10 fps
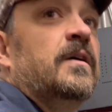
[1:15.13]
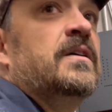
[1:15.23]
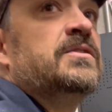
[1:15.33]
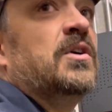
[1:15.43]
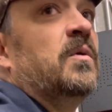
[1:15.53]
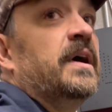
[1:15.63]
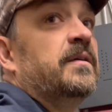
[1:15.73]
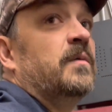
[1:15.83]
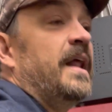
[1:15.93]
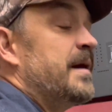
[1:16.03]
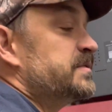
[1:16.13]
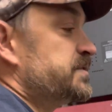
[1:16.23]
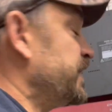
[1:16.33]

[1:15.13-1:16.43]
So what happens is the